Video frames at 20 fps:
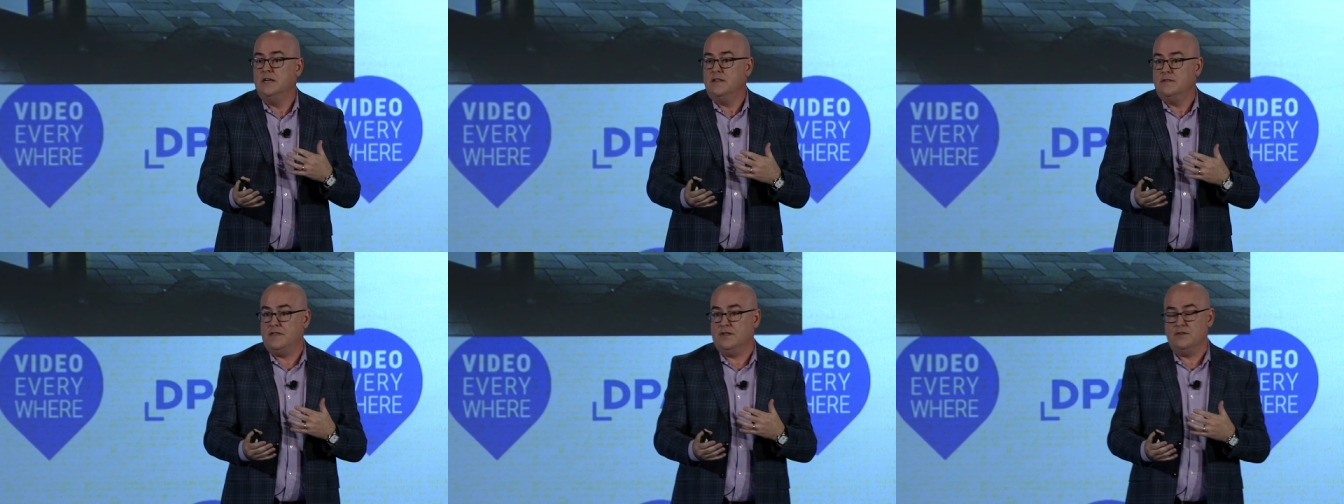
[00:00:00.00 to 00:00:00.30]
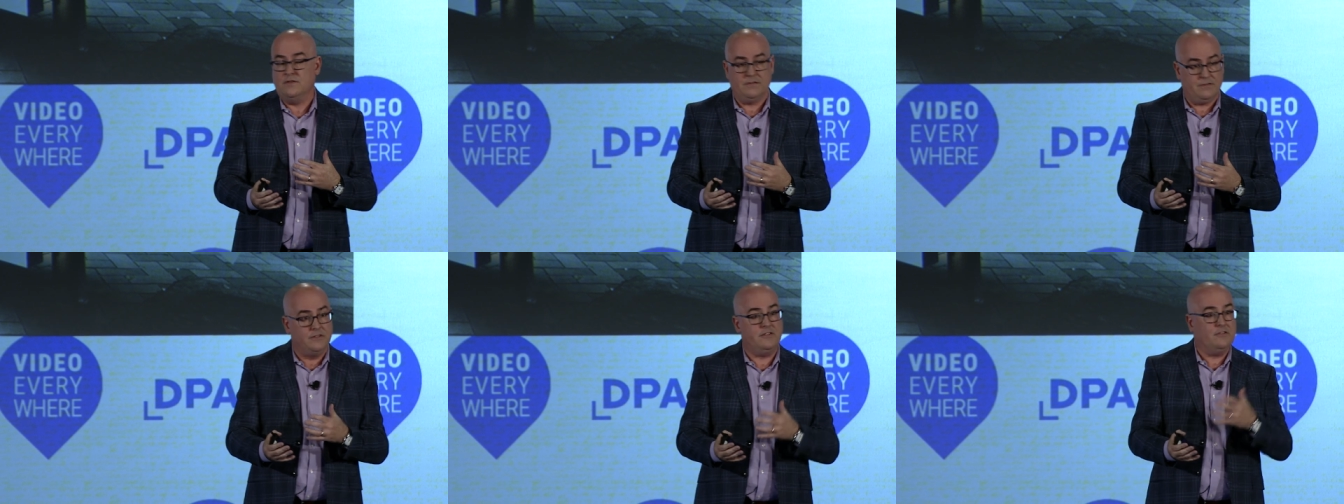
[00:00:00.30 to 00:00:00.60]

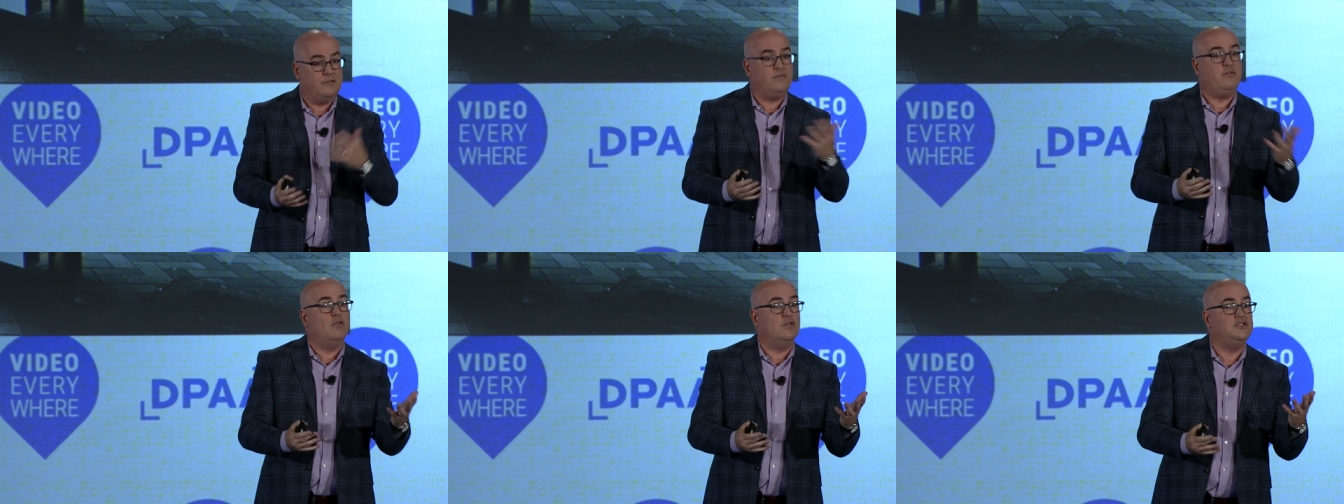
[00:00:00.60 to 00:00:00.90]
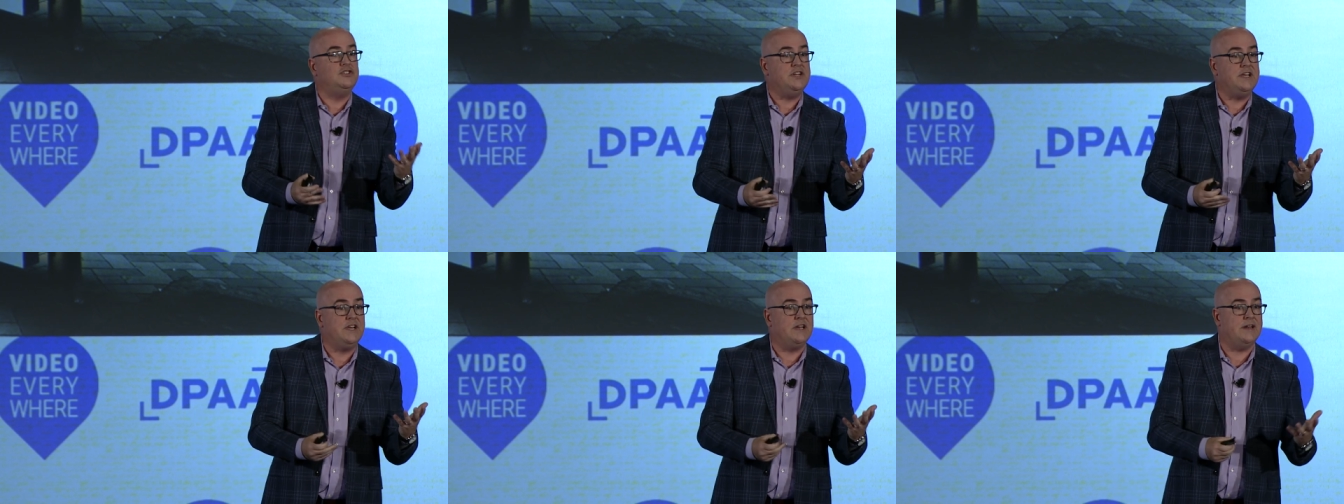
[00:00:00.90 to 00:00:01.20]
than the
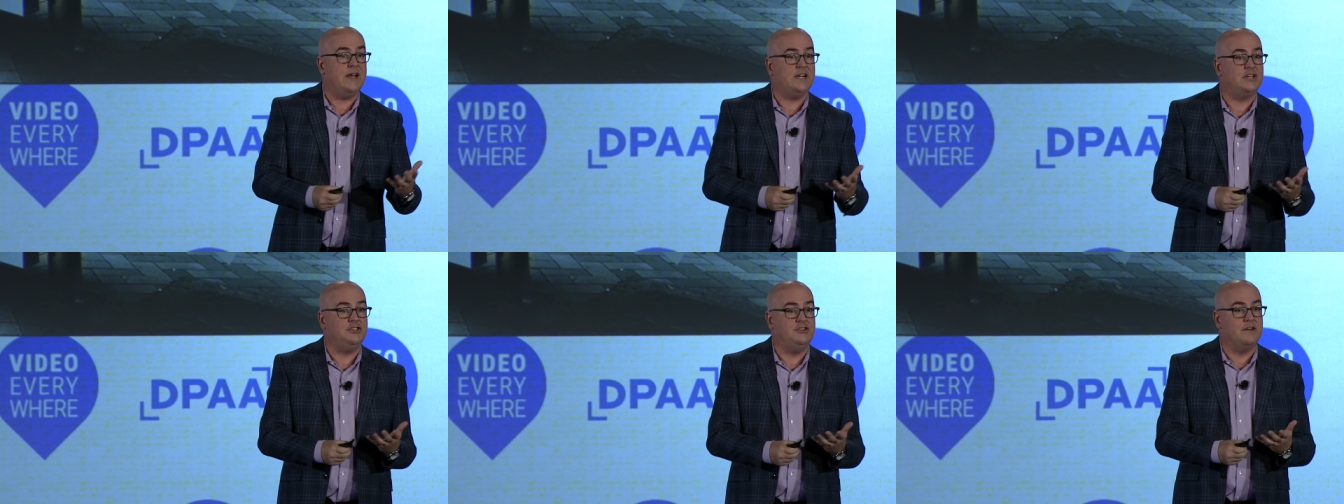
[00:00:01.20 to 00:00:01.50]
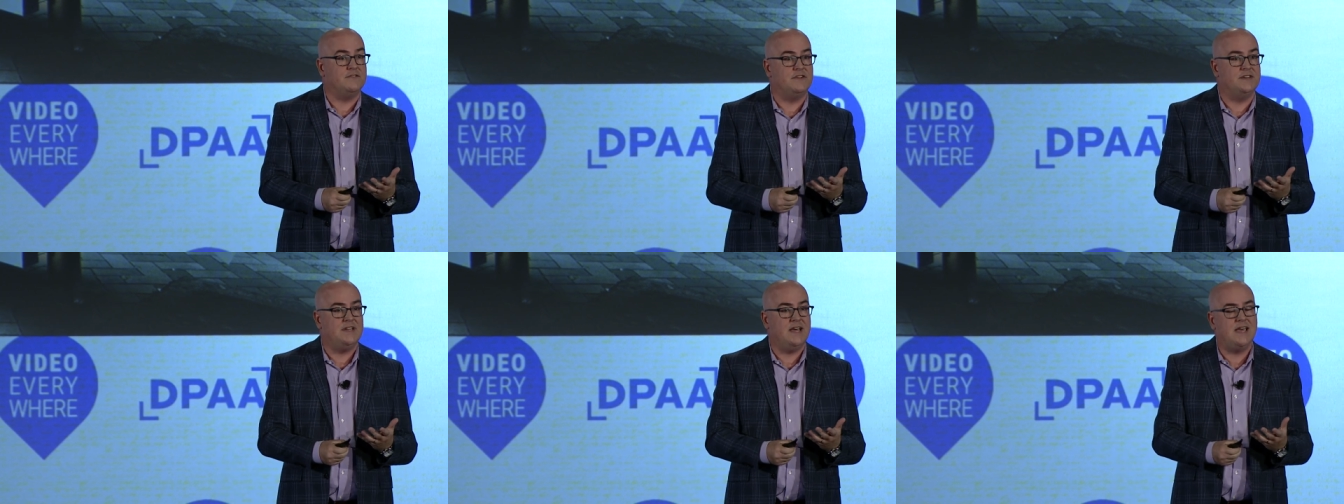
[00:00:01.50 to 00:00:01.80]
4G connection you
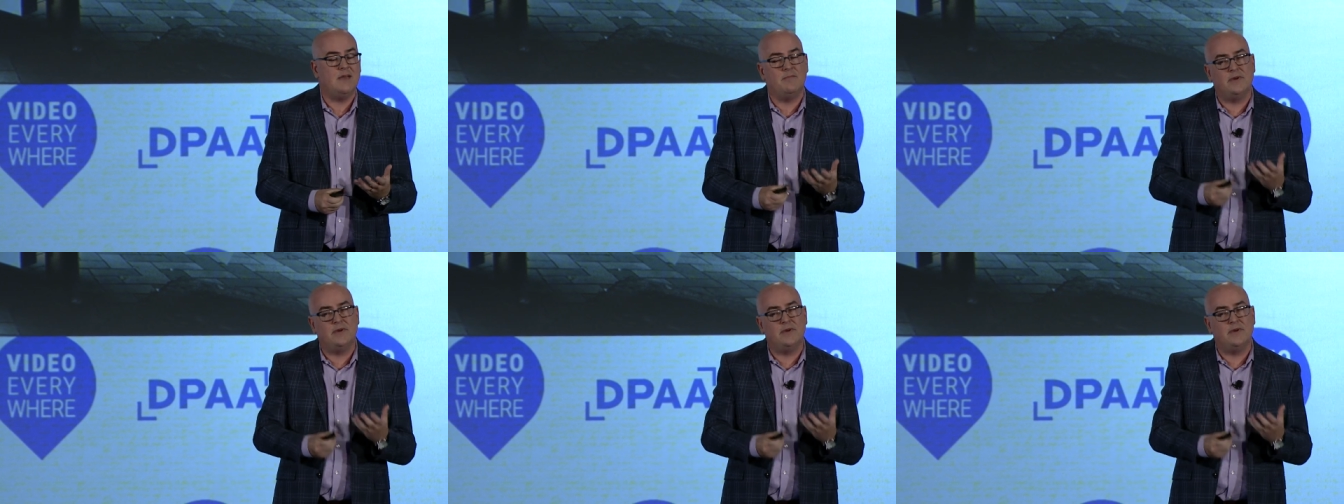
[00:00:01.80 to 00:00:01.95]
have today,